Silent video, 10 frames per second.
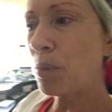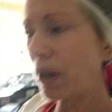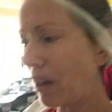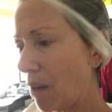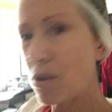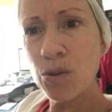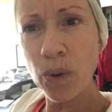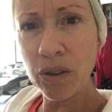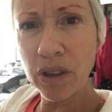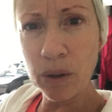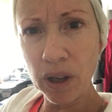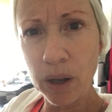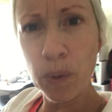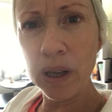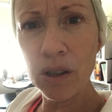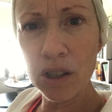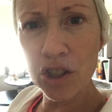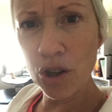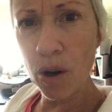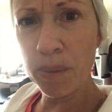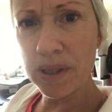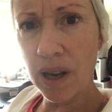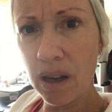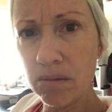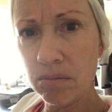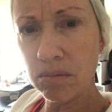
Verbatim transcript: but I'm just wondering, like, when are you going to show up as that?